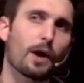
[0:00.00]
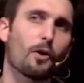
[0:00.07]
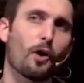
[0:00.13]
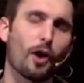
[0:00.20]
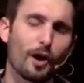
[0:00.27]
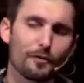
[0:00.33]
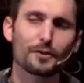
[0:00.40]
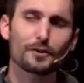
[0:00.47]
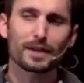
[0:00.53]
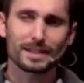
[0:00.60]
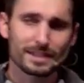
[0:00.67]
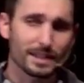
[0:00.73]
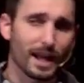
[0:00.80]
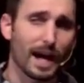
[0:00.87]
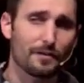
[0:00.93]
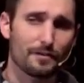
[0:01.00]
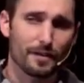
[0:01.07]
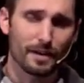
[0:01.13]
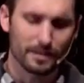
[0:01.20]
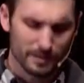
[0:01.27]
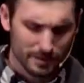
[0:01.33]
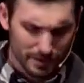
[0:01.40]
how awful his
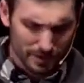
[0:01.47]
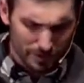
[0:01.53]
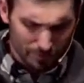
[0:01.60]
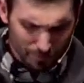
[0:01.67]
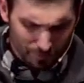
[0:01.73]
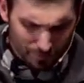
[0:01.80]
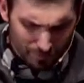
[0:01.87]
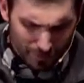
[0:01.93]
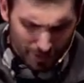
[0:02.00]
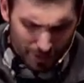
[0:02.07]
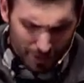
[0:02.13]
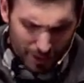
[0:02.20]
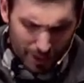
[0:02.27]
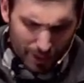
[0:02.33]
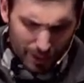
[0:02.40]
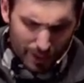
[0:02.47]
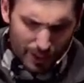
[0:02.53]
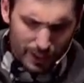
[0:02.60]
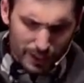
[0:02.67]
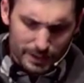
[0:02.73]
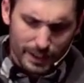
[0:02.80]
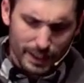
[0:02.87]
life is.
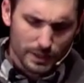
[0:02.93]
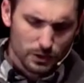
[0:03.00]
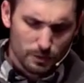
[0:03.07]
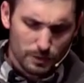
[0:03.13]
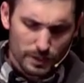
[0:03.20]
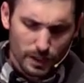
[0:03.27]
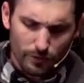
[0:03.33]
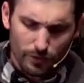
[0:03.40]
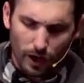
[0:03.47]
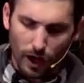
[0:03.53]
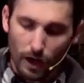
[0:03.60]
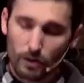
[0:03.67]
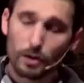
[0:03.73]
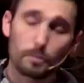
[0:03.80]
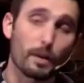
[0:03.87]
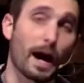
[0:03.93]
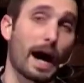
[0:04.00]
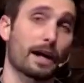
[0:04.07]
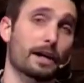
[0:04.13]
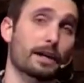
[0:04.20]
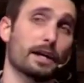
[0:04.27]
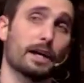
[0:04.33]
And he says to himself, I'll go
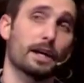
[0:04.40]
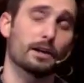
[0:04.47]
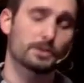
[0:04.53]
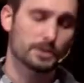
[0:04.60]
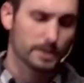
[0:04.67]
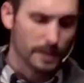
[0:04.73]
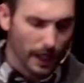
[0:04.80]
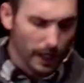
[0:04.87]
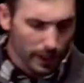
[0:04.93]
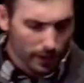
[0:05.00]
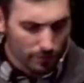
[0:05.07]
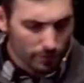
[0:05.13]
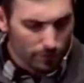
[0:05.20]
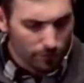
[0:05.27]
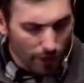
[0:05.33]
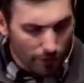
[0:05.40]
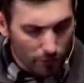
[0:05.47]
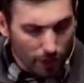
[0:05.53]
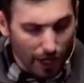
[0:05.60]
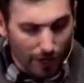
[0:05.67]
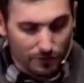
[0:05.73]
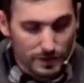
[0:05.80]
back and I'll say,
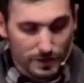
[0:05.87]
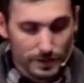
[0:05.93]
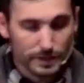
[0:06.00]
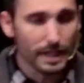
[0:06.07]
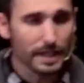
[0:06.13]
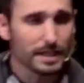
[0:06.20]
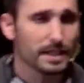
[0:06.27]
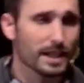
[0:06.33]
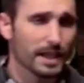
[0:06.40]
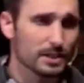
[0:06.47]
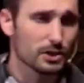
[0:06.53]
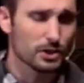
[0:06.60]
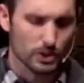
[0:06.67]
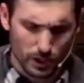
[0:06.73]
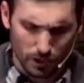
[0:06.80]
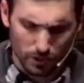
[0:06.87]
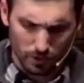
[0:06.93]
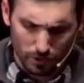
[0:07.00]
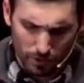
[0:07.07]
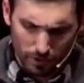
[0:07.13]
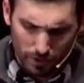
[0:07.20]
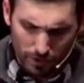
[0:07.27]
Father, I've sinned against
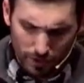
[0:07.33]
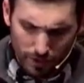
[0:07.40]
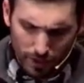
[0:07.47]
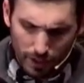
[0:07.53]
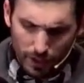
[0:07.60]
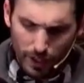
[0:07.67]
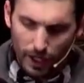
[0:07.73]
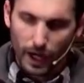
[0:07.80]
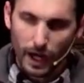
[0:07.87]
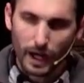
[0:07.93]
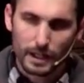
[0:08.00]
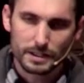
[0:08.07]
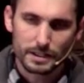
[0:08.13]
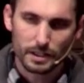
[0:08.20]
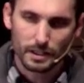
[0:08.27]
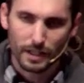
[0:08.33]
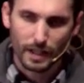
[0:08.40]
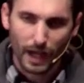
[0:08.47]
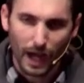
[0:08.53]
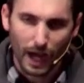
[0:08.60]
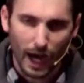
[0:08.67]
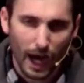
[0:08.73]
you. Listen,
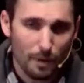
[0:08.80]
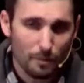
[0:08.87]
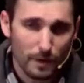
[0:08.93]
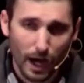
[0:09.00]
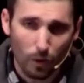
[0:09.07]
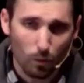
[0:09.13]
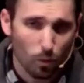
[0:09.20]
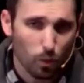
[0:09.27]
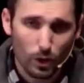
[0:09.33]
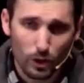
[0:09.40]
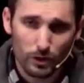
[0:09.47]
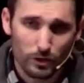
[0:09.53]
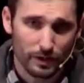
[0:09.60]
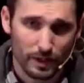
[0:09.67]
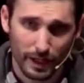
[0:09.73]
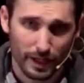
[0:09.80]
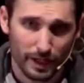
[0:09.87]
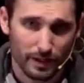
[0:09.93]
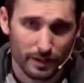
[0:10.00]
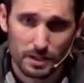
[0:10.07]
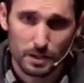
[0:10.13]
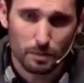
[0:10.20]
I'm not
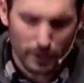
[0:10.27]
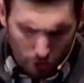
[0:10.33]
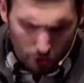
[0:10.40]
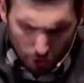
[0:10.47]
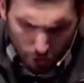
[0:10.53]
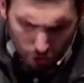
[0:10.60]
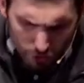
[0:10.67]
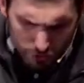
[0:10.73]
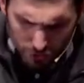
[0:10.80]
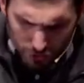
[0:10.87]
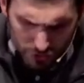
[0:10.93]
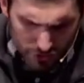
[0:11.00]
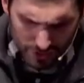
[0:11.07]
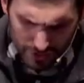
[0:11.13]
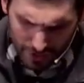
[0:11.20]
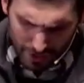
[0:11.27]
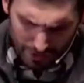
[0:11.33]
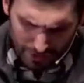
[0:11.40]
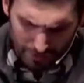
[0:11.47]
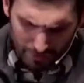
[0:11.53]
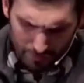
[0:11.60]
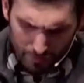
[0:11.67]
worthy to be called your
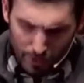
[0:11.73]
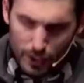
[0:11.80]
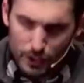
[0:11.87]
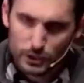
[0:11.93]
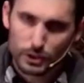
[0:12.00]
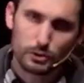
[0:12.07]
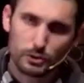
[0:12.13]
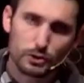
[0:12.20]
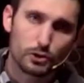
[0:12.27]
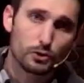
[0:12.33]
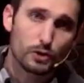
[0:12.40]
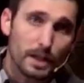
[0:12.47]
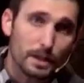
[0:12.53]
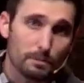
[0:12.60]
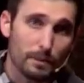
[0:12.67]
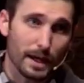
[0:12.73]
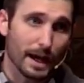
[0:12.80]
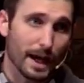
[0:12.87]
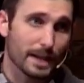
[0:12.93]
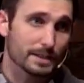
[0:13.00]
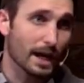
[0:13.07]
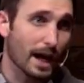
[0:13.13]
son, so treat
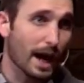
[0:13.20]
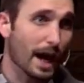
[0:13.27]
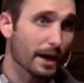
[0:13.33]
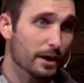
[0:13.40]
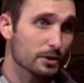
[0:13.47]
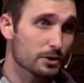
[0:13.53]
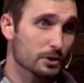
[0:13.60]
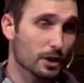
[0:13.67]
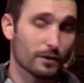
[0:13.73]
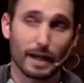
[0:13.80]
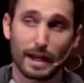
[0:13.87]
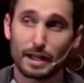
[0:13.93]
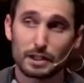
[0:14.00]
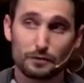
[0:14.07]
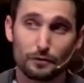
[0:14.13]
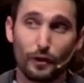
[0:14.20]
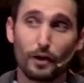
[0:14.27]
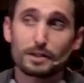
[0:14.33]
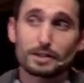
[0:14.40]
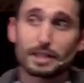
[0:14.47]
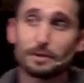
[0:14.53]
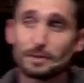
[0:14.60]
me as a hired servant. And as
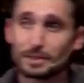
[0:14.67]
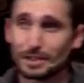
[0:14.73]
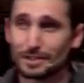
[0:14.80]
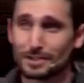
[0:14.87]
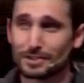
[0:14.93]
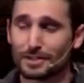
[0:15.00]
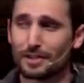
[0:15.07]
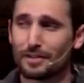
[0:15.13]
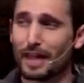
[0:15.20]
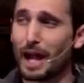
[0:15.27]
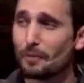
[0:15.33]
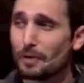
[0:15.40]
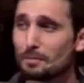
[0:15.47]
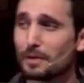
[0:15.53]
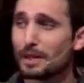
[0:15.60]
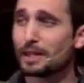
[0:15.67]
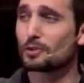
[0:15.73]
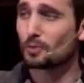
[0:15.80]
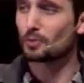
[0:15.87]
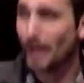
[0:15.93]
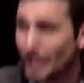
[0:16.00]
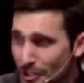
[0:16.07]
far as he was concerned, that would be
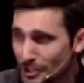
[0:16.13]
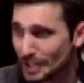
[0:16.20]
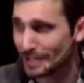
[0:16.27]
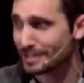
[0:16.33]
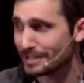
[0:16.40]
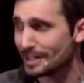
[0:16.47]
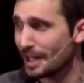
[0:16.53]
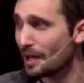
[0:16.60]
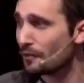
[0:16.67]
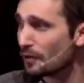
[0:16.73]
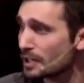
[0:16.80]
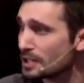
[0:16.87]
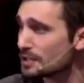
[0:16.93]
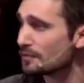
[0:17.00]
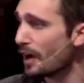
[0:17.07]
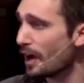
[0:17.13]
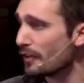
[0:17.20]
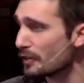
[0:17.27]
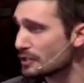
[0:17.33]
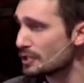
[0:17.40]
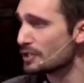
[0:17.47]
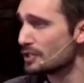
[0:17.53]
gracious for his
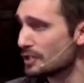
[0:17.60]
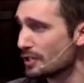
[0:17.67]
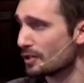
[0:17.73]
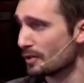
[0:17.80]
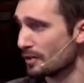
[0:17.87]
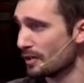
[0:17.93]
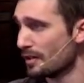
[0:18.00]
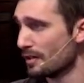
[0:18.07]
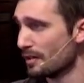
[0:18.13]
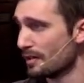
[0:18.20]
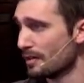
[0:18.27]
father to do.